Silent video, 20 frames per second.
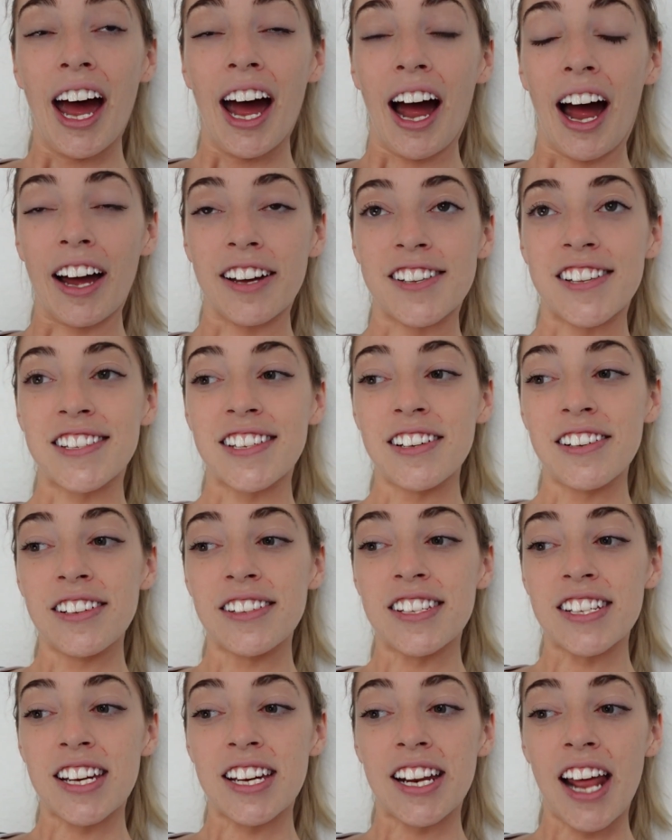I still
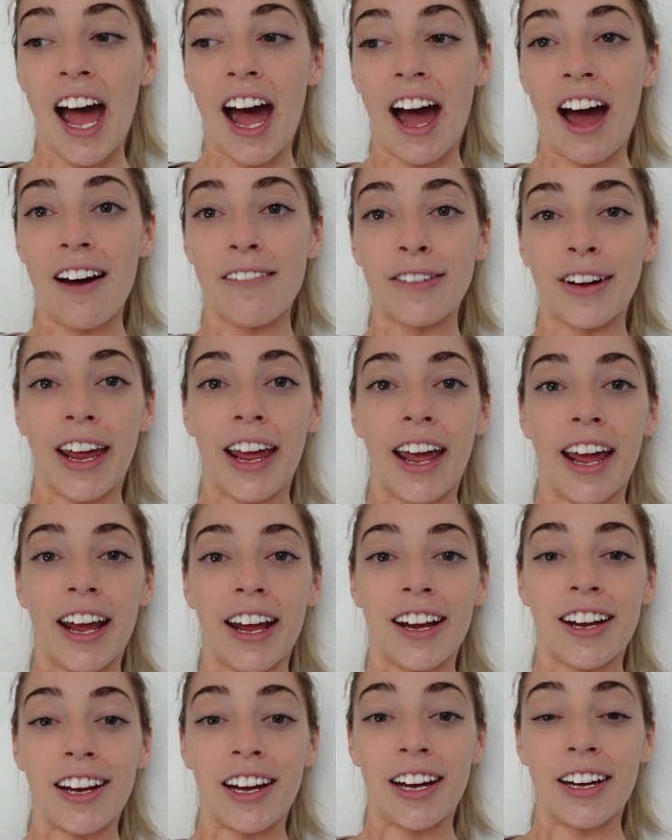did have
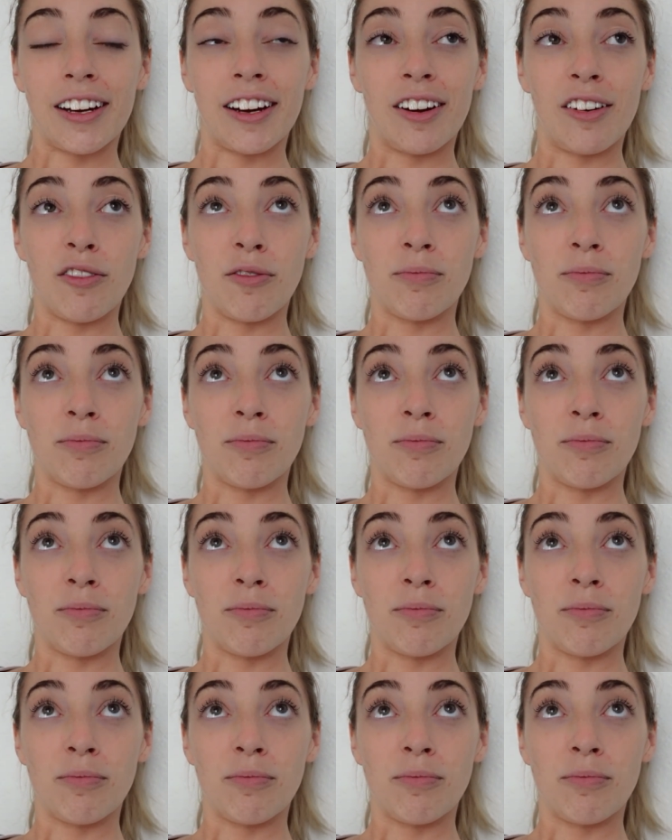a